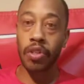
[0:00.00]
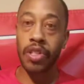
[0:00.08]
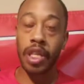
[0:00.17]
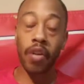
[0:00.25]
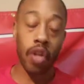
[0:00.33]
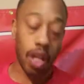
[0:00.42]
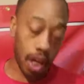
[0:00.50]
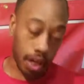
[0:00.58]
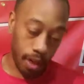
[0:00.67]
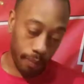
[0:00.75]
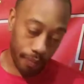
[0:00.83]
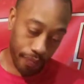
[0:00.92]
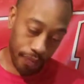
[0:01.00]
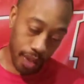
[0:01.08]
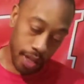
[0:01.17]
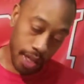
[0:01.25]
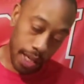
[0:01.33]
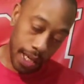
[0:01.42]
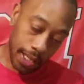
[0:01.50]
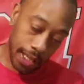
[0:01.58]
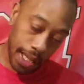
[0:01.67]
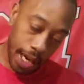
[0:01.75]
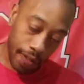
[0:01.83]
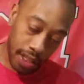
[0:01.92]
yourself caught up. It
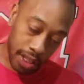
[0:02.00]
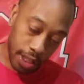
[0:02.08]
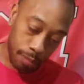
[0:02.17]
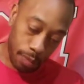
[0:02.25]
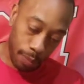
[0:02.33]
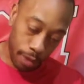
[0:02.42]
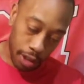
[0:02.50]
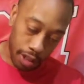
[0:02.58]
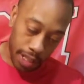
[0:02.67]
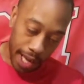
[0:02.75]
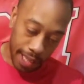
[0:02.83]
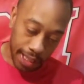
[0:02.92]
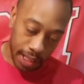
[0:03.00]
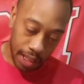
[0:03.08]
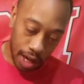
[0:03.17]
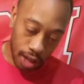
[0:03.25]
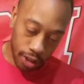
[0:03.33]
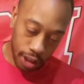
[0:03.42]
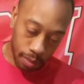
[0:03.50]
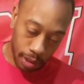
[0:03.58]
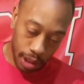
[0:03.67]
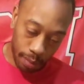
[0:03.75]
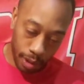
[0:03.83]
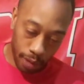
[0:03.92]
says, every sensible person acts
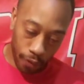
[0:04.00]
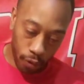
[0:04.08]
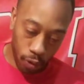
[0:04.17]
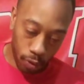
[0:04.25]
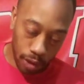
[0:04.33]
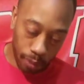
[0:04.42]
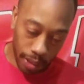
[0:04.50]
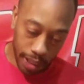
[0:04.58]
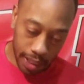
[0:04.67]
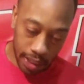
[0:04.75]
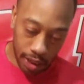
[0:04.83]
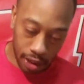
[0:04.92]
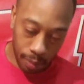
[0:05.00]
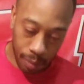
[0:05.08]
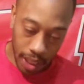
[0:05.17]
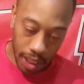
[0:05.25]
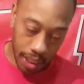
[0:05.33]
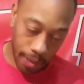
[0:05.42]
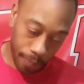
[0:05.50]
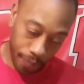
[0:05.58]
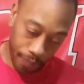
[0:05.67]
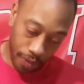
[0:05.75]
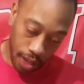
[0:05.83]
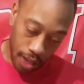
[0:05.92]
acknowledgeably, but a fool displays his stupidity.
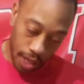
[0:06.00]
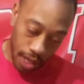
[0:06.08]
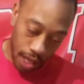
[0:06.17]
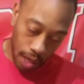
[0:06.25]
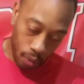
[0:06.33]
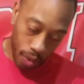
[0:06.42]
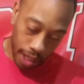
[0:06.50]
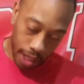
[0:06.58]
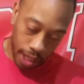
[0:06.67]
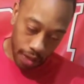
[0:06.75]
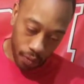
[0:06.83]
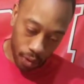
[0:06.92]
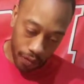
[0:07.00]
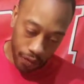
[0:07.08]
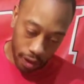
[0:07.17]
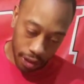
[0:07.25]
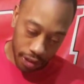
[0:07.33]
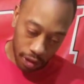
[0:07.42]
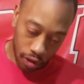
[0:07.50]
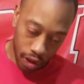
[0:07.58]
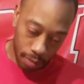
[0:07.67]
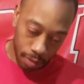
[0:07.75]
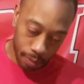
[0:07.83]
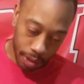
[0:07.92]
A wicked envoy falls in
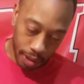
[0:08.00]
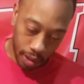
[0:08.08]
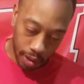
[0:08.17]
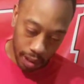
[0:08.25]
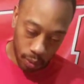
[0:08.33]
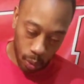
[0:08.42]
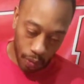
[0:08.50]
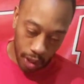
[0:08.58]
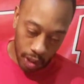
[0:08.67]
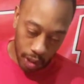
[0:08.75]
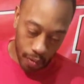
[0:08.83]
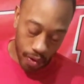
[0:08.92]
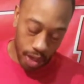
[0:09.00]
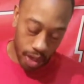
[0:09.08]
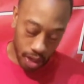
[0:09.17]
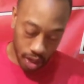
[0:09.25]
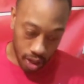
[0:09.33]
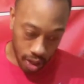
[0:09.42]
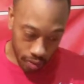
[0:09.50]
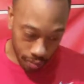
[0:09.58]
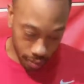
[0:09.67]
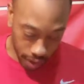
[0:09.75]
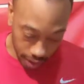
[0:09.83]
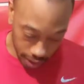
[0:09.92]
trouble, but a trustworthy courier
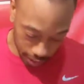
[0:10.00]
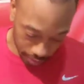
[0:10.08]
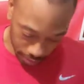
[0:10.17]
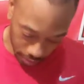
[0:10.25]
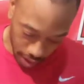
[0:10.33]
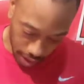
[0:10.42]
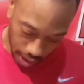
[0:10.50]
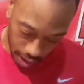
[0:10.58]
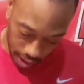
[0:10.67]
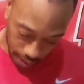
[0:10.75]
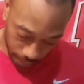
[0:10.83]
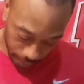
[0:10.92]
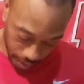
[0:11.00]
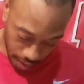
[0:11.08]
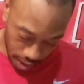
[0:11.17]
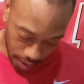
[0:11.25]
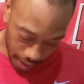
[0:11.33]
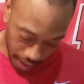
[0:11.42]
brings healing. All